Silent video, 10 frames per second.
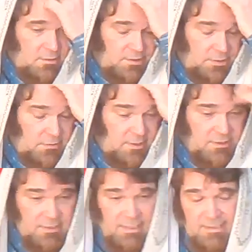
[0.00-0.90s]

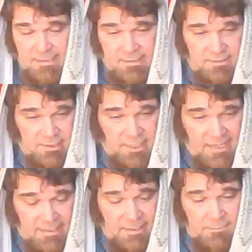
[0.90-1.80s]
Jewish as
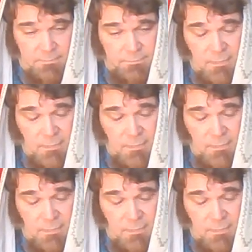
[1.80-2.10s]
Jacob,